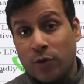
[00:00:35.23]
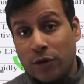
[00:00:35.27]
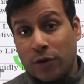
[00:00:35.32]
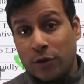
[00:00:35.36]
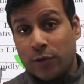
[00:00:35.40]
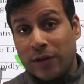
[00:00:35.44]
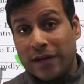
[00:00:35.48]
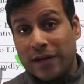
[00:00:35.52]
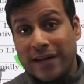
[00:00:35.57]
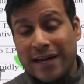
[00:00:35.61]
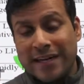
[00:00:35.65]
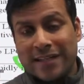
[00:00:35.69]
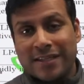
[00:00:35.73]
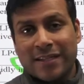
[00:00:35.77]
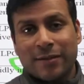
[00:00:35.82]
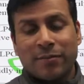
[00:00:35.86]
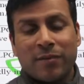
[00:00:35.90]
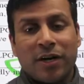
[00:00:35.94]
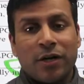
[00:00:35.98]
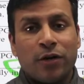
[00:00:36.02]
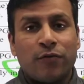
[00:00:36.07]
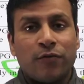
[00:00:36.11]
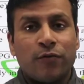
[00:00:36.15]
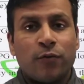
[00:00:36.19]
You can get some
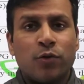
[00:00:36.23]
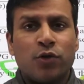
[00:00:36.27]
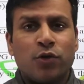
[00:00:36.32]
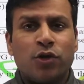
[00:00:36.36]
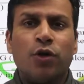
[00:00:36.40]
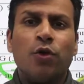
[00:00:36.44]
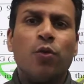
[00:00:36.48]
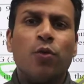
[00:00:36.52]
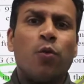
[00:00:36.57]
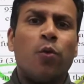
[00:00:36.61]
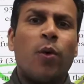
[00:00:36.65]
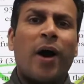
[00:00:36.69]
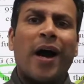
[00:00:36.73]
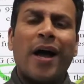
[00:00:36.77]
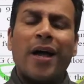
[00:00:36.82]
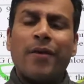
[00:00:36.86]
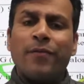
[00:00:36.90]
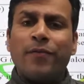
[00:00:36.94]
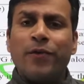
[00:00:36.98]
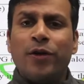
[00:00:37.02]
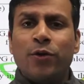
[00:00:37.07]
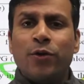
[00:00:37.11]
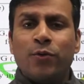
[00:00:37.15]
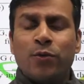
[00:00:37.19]
kind of question, why
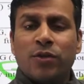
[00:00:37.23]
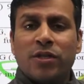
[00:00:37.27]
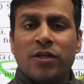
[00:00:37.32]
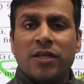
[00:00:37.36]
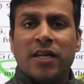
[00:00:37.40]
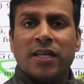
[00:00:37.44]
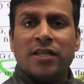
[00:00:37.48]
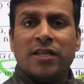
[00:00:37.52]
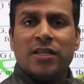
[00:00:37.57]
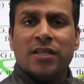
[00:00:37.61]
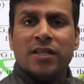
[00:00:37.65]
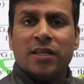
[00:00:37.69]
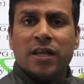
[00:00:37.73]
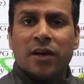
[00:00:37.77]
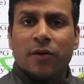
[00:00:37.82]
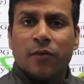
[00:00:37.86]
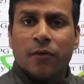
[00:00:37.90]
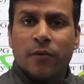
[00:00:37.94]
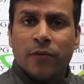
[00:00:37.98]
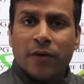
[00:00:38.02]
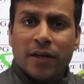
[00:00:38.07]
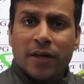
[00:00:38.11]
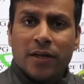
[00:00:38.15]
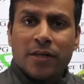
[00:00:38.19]
we use CNG in the
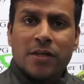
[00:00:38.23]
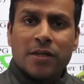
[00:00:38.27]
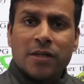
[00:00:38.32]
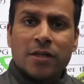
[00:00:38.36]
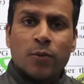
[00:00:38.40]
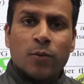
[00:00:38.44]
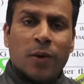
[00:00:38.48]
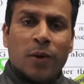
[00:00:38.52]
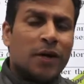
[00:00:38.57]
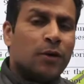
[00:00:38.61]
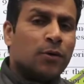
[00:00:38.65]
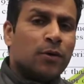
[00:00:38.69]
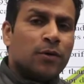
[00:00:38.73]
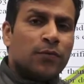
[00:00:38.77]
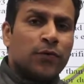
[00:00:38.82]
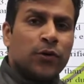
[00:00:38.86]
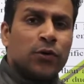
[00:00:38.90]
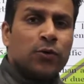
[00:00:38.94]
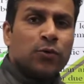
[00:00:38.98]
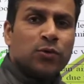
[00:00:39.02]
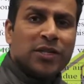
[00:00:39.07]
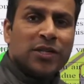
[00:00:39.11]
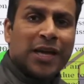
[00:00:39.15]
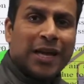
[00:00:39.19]
vehicles, why don't we
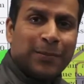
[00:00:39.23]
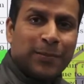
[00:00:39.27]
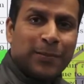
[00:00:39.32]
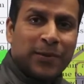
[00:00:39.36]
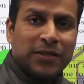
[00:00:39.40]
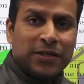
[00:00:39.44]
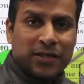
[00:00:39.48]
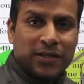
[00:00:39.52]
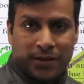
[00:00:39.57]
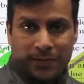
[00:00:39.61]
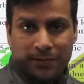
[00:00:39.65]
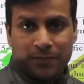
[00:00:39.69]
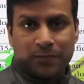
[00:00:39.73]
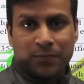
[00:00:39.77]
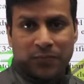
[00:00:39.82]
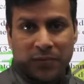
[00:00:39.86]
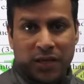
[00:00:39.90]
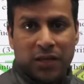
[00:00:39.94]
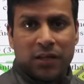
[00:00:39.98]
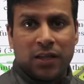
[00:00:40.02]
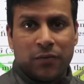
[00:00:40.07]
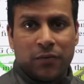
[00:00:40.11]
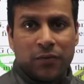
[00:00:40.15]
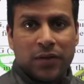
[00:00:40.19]
use LPG
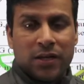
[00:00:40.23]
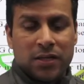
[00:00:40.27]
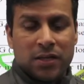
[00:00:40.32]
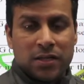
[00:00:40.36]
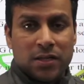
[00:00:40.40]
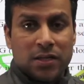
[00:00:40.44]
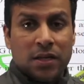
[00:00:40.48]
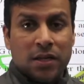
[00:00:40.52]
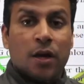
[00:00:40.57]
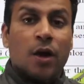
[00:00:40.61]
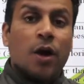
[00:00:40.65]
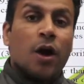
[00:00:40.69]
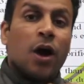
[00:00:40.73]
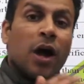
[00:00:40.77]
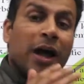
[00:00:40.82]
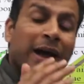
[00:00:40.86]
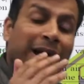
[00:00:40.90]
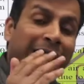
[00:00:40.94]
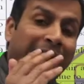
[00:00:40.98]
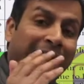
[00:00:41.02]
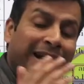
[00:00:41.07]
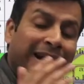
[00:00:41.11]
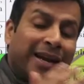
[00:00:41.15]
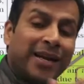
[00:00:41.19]
in the vehicles,
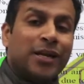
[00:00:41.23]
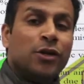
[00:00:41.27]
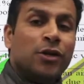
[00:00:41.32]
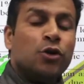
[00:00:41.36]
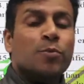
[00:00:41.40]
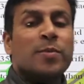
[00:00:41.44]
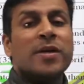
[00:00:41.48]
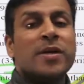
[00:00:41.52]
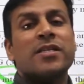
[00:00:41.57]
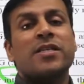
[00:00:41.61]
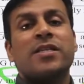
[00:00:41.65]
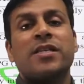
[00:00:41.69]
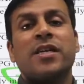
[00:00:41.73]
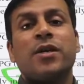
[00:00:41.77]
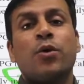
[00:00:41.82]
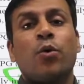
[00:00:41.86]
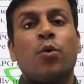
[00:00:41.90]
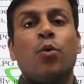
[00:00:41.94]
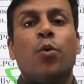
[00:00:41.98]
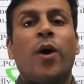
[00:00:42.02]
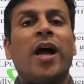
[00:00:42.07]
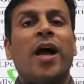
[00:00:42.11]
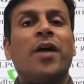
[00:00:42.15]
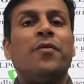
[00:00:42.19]
and in domestic
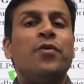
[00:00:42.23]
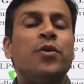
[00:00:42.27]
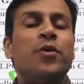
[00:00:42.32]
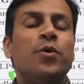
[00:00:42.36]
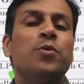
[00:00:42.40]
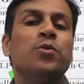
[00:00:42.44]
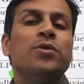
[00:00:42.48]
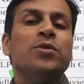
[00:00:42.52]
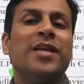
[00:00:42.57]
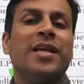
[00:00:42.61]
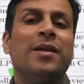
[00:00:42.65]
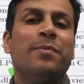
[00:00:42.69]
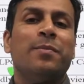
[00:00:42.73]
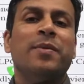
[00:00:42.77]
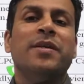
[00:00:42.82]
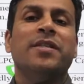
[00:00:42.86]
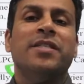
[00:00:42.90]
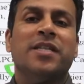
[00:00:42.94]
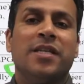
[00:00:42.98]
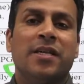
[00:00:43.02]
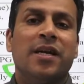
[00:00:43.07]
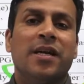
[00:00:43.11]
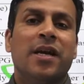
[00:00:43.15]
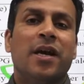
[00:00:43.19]
why we use
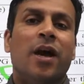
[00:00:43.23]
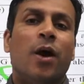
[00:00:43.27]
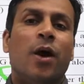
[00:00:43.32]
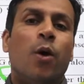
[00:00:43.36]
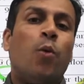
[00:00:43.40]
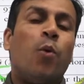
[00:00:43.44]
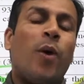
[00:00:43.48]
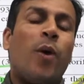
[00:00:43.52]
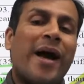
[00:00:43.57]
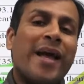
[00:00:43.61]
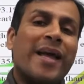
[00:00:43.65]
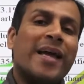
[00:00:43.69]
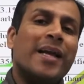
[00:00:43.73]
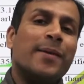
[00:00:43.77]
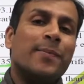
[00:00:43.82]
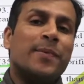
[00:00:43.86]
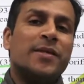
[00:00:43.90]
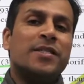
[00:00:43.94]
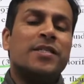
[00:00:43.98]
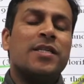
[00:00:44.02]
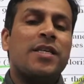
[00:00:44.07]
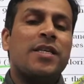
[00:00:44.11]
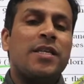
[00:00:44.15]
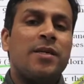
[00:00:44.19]
LPG, why
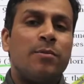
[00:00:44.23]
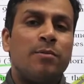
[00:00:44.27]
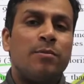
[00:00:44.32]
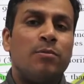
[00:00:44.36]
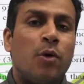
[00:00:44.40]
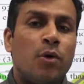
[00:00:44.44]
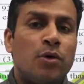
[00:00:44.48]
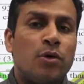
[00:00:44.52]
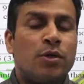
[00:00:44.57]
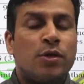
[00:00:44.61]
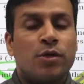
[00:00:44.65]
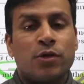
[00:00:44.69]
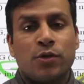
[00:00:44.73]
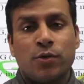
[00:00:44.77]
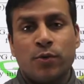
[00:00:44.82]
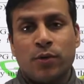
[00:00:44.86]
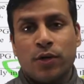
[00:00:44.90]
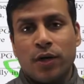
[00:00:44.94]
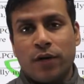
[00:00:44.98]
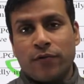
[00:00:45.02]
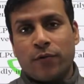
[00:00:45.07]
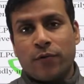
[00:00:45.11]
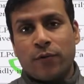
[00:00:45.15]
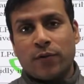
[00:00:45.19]
LPG most
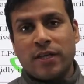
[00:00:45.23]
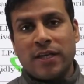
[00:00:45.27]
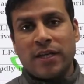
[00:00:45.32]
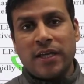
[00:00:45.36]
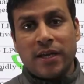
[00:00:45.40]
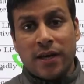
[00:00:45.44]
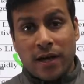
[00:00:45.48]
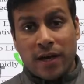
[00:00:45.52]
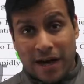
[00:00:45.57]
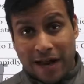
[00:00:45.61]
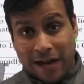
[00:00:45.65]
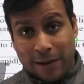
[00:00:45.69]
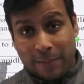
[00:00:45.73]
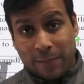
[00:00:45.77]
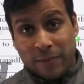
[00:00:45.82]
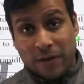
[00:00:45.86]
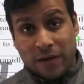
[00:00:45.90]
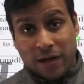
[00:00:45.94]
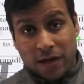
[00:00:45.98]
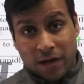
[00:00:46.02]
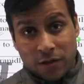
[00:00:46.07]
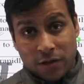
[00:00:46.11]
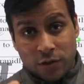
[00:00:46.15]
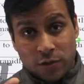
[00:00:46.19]
suited for the
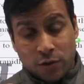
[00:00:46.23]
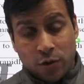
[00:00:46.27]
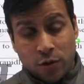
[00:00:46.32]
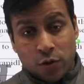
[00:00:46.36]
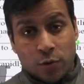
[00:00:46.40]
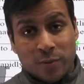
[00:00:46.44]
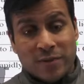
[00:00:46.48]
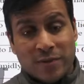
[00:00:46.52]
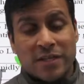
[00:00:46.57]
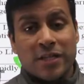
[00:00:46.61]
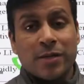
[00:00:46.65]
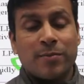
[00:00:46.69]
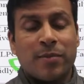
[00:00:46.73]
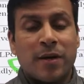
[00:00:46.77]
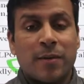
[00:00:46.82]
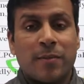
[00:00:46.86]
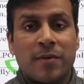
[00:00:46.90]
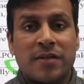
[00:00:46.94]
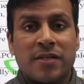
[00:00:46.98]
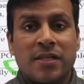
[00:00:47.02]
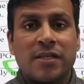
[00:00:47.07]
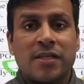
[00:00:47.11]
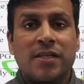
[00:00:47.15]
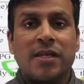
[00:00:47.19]
domestic
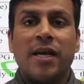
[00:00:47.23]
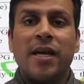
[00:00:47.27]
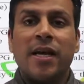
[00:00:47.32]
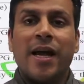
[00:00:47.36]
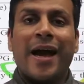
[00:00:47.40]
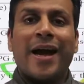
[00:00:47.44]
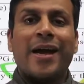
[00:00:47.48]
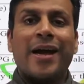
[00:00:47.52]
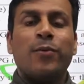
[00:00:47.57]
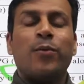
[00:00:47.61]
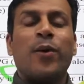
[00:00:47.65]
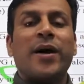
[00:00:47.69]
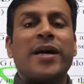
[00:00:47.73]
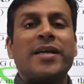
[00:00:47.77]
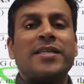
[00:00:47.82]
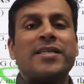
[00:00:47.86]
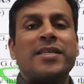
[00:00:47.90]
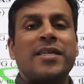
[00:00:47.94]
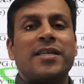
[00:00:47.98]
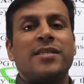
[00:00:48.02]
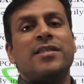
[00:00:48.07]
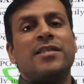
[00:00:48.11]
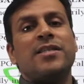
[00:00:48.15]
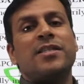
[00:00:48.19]
purposes and why
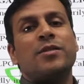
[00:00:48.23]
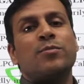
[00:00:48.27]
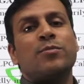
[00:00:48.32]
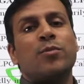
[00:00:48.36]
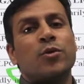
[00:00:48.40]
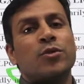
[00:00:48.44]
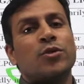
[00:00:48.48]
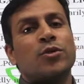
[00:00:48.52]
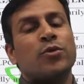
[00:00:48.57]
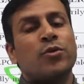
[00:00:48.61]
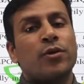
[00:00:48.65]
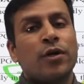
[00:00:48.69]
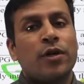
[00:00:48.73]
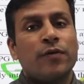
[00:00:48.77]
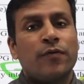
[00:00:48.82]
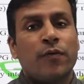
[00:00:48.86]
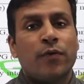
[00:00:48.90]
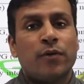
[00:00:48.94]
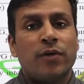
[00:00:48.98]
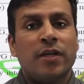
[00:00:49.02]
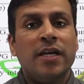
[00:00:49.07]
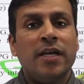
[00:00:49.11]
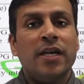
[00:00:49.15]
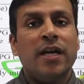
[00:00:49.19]
CNG is most suited
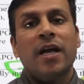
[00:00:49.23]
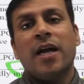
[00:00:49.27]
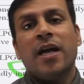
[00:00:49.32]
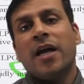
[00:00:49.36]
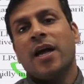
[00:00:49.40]
for the